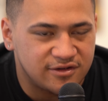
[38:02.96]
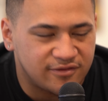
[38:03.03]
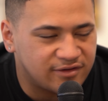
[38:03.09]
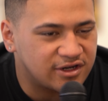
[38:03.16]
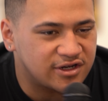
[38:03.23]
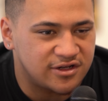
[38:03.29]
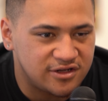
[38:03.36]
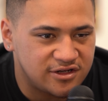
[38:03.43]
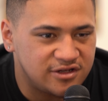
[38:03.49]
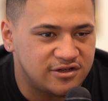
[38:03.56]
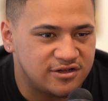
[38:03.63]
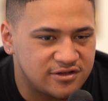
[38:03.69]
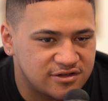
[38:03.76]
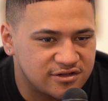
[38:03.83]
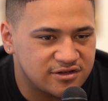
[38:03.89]
you fucking
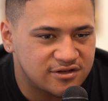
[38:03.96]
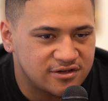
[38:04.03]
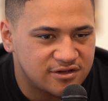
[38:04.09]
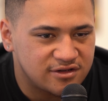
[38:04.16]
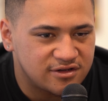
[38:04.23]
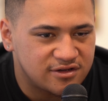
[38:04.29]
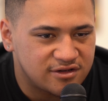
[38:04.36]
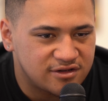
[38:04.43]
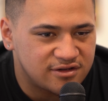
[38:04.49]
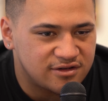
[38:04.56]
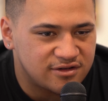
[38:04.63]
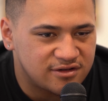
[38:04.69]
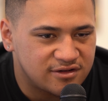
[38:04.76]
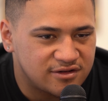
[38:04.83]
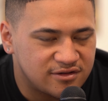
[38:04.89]
idiots.
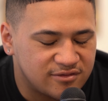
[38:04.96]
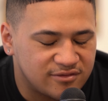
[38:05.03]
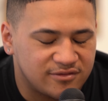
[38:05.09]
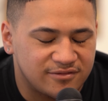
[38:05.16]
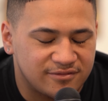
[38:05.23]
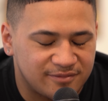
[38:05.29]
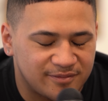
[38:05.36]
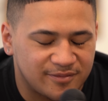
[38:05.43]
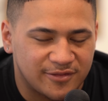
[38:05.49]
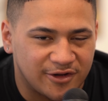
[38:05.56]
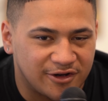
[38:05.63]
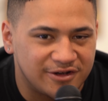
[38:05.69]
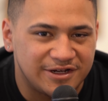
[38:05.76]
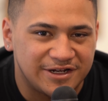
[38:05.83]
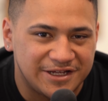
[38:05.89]
Yeah, 100%.
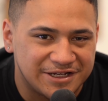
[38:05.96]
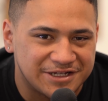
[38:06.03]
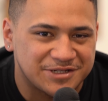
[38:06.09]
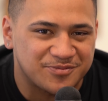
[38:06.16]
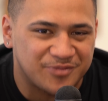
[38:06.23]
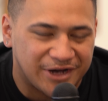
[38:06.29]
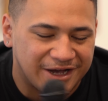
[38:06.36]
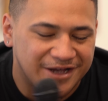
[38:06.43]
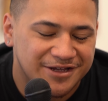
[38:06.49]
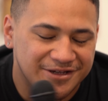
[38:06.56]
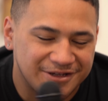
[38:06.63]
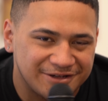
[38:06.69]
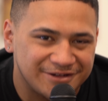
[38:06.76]
Not idiots, but